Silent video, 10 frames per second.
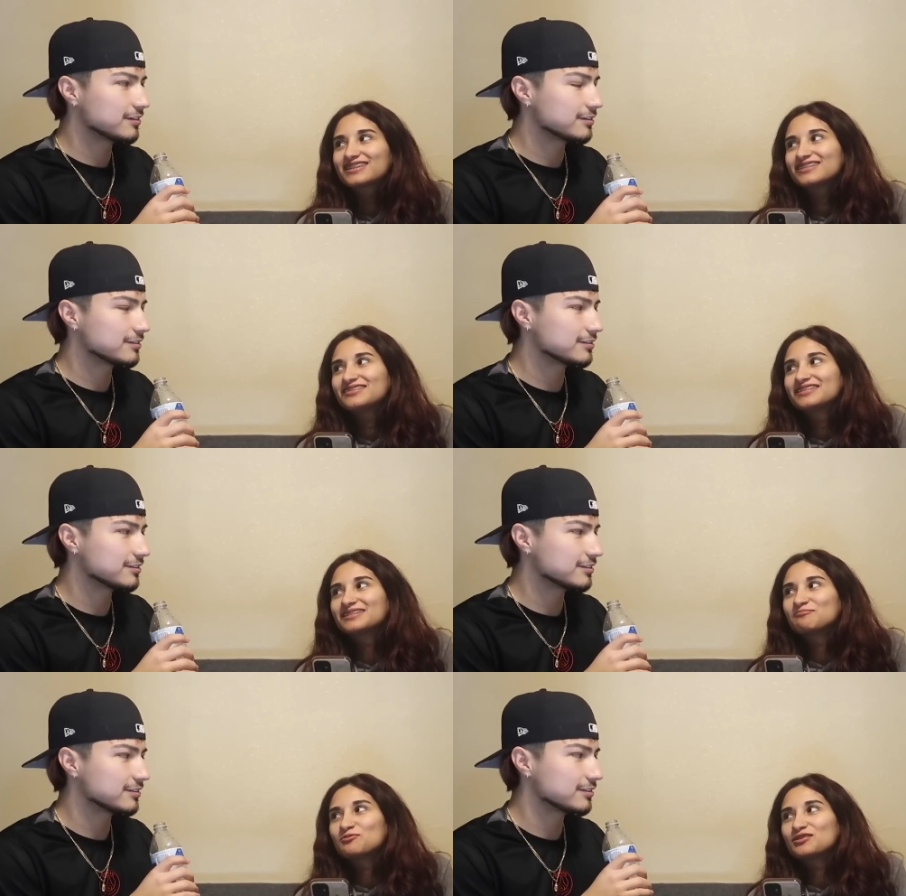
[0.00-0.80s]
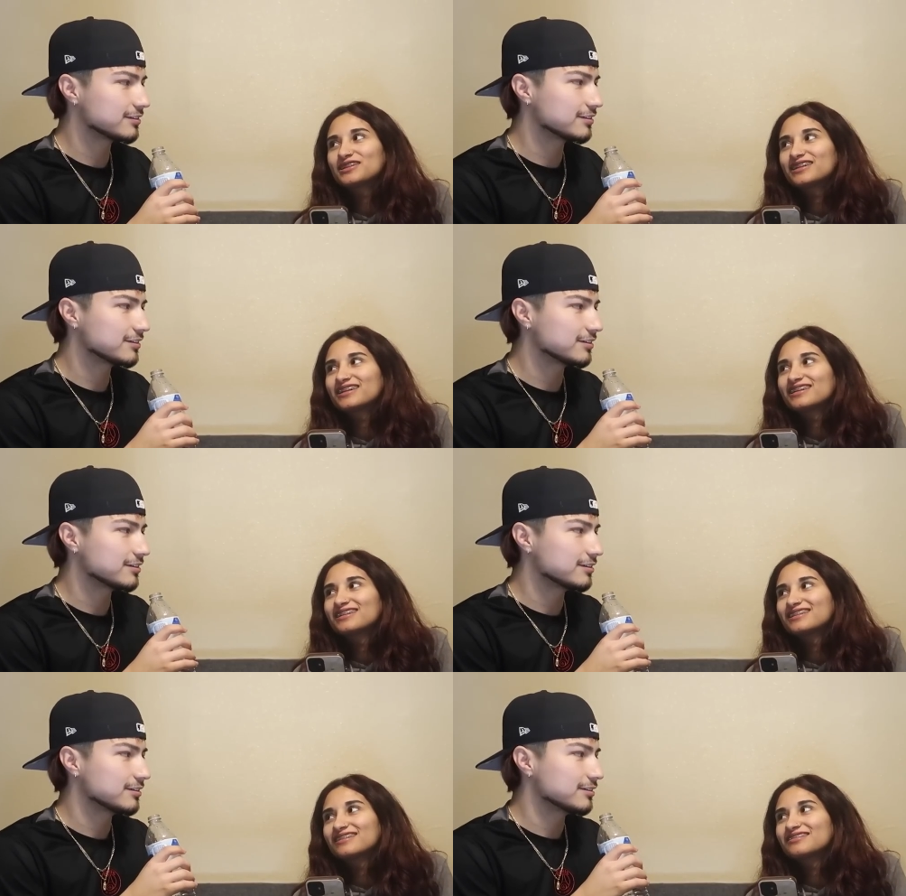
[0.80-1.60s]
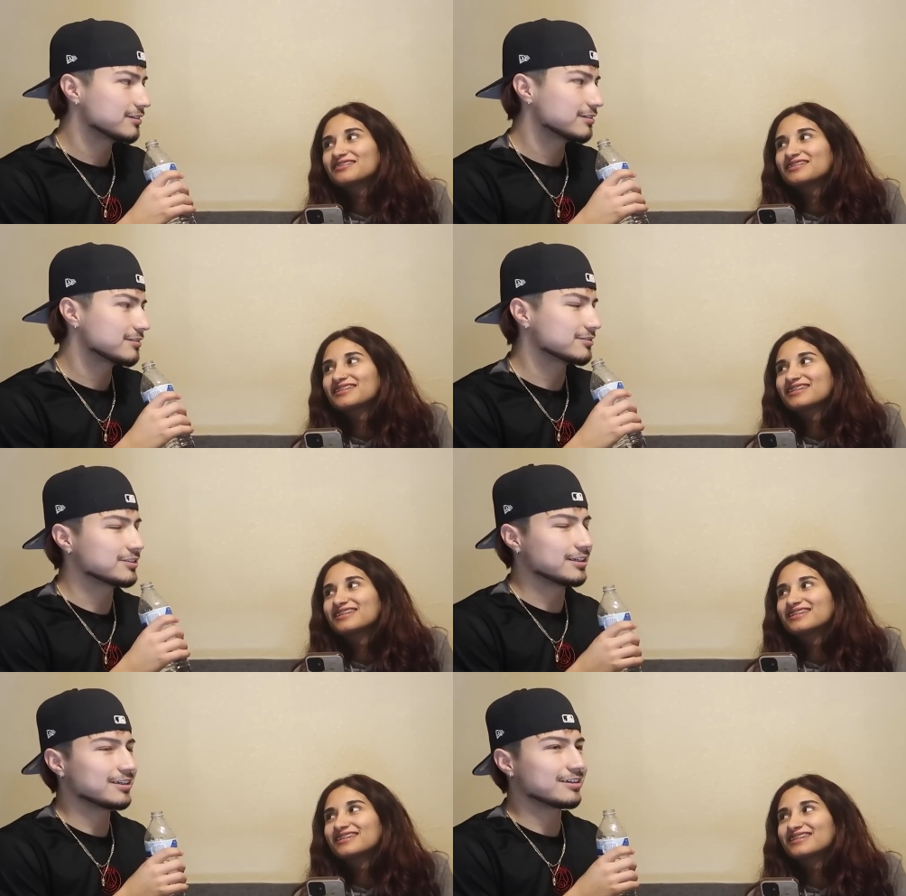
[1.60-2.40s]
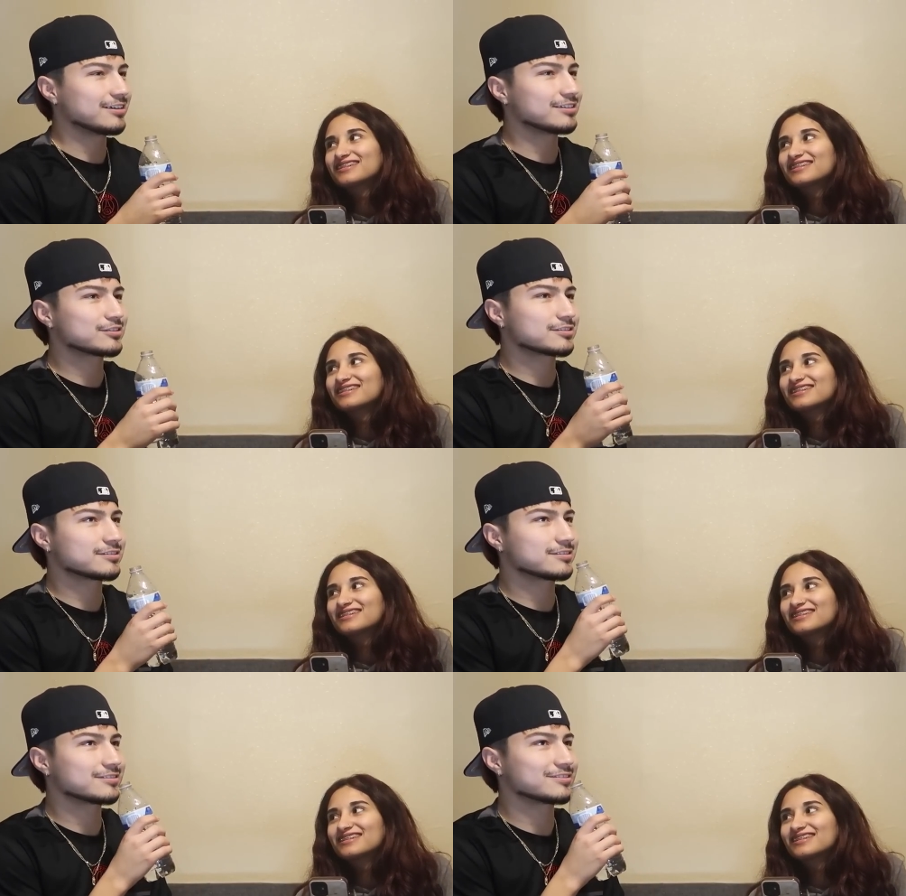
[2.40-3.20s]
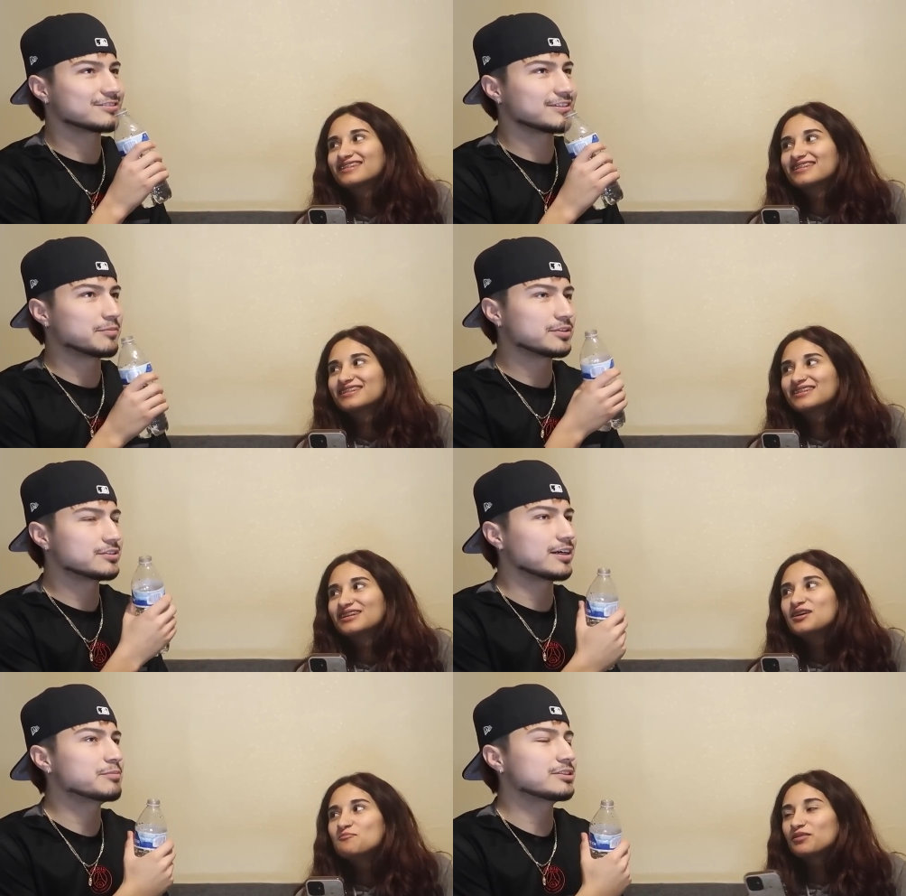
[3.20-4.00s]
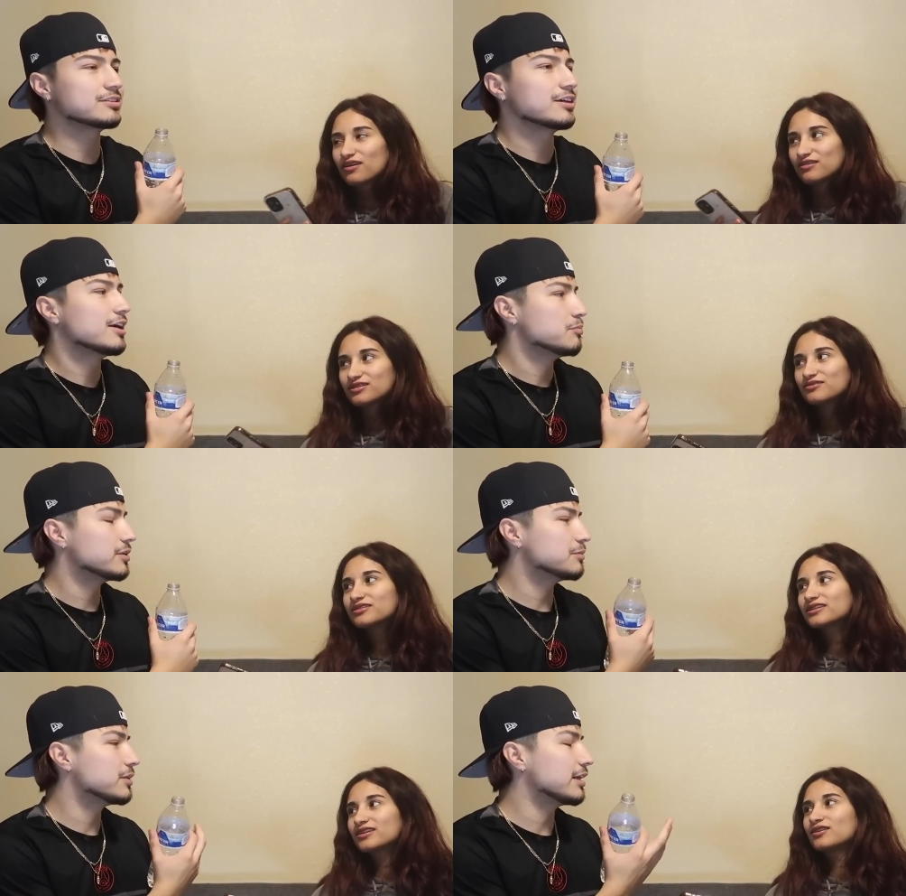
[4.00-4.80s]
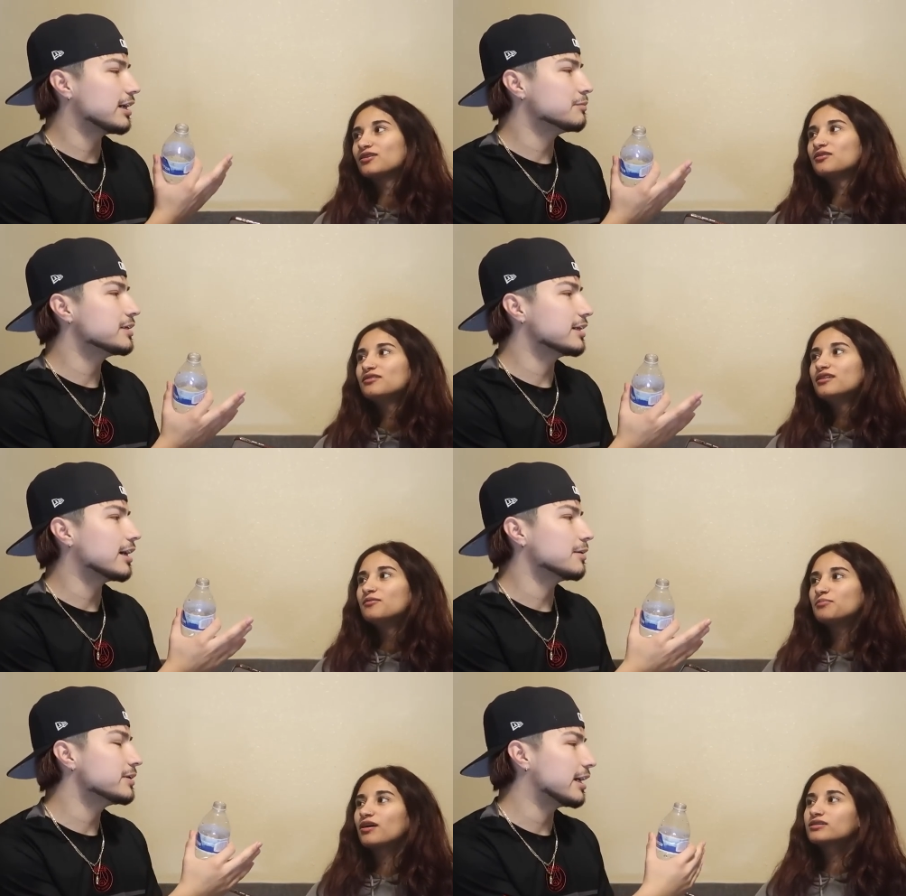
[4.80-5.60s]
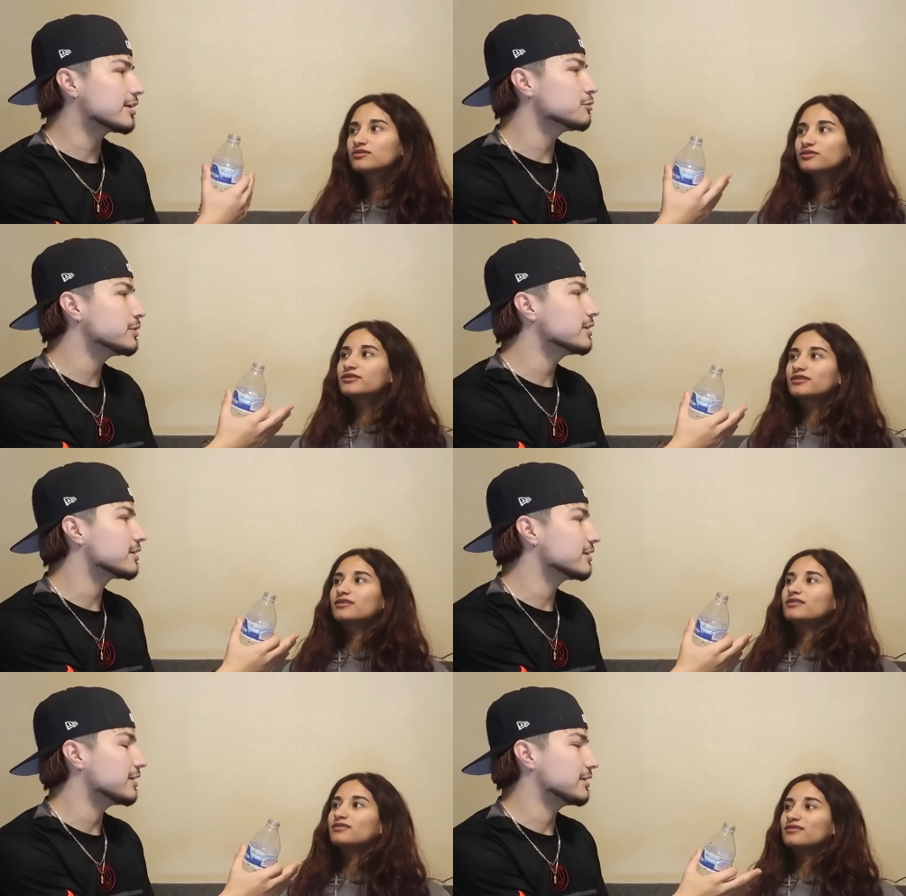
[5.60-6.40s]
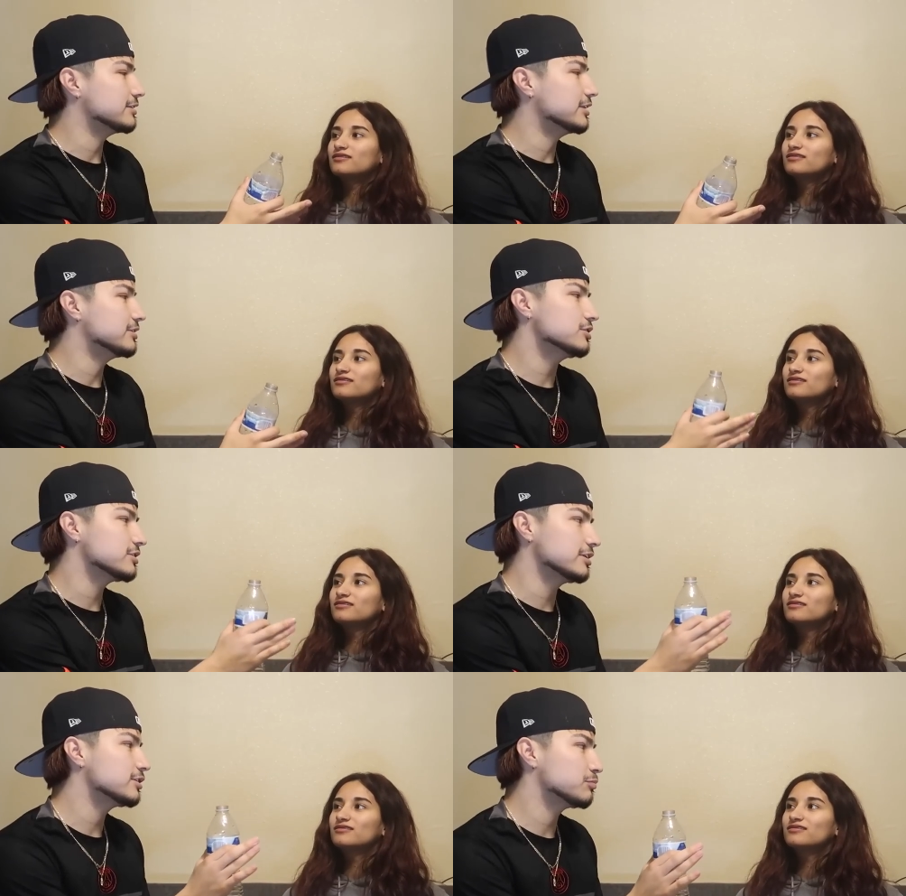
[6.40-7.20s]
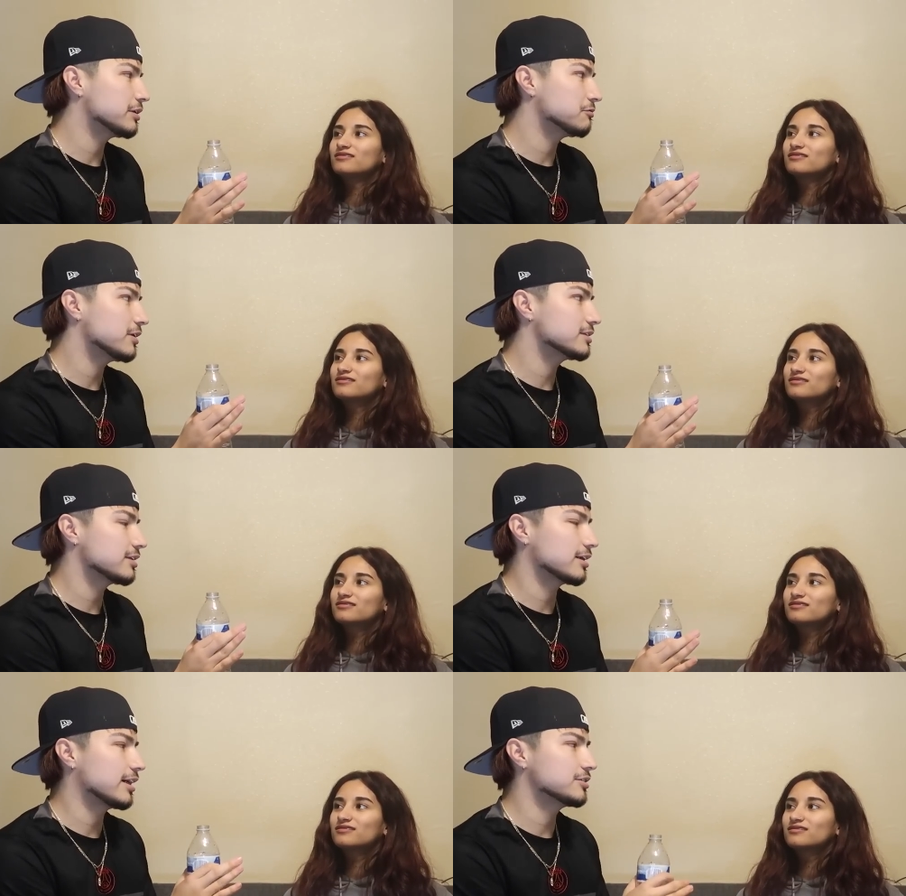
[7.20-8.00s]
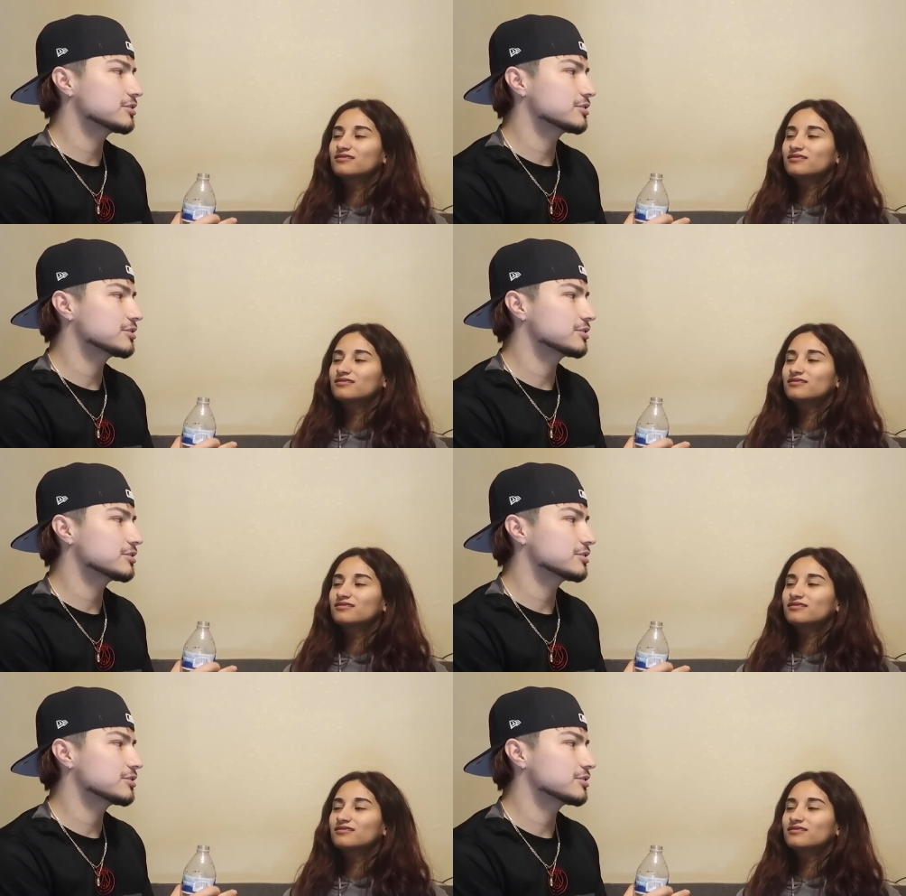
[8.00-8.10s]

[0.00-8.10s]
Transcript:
Speaker 1: can see you as a boy dad, though.
Speaker 2: Yeah, I mean, I mean, but also but, girl, but I mean, I mean, I could be a, girl. good. It's just discipline wise, like I